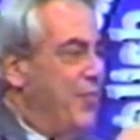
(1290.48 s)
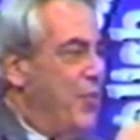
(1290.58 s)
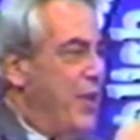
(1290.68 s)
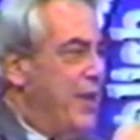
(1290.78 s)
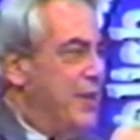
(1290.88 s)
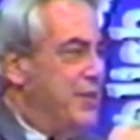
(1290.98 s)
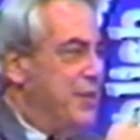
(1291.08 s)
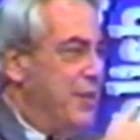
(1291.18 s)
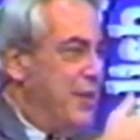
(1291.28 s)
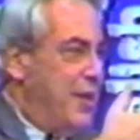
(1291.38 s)
whereas
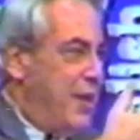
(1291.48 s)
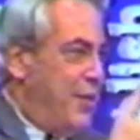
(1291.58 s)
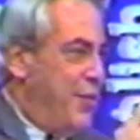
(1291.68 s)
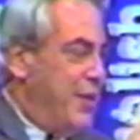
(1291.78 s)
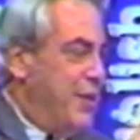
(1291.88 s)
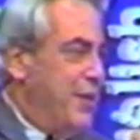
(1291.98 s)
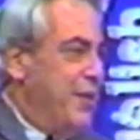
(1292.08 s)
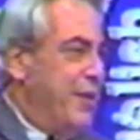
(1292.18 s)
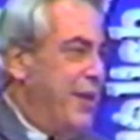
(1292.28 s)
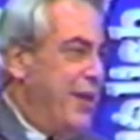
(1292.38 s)
I think
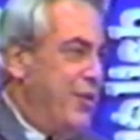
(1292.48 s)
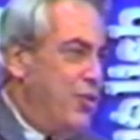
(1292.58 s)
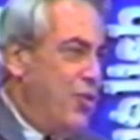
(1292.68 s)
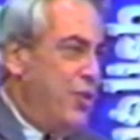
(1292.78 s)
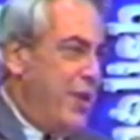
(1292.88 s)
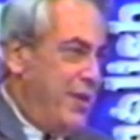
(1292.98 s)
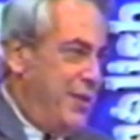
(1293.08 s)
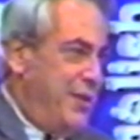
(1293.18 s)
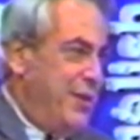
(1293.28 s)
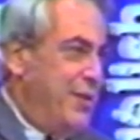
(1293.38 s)
a, a good
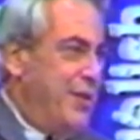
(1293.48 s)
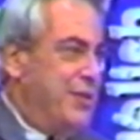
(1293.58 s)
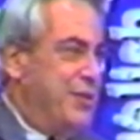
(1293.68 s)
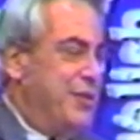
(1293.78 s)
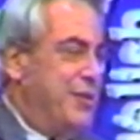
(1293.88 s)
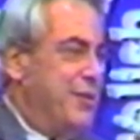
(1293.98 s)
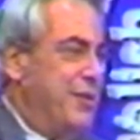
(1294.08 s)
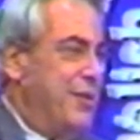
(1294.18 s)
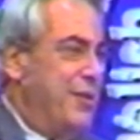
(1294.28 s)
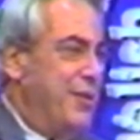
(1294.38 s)
idealist
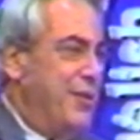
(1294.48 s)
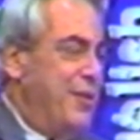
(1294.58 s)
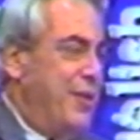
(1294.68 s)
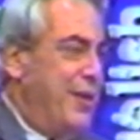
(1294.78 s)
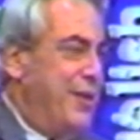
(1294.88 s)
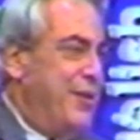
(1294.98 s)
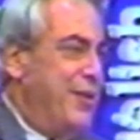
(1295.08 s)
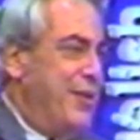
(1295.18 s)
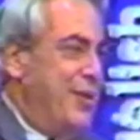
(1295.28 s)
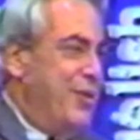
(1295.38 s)
uh, then
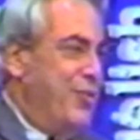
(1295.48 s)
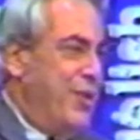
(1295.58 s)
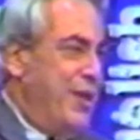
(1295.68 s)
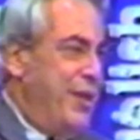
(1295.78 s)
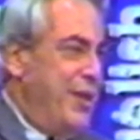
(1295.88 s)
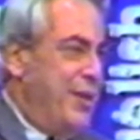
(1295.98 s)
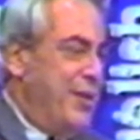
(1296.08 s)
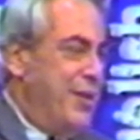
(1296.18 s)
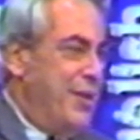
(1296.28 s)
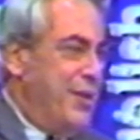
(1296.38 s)
really
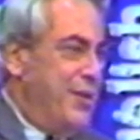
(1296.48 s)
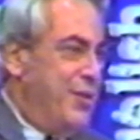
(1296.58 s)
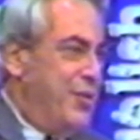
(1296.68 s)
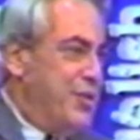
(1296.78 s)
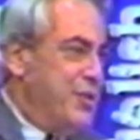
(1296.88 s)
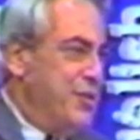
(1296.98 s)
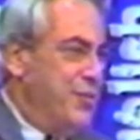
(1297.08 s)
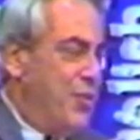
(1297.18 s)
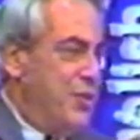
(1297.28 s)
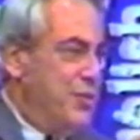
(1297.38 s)
doesn't
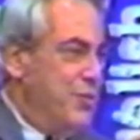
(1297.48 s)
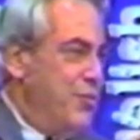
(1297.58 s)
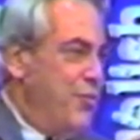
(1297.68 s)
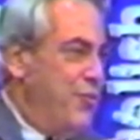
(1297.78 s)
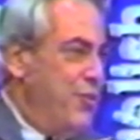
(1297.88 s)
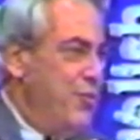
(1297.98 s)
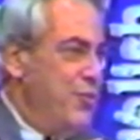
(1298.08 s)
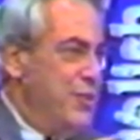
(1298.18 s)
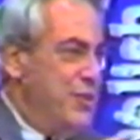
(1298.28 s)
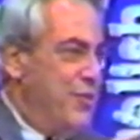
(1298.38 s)
want to fuse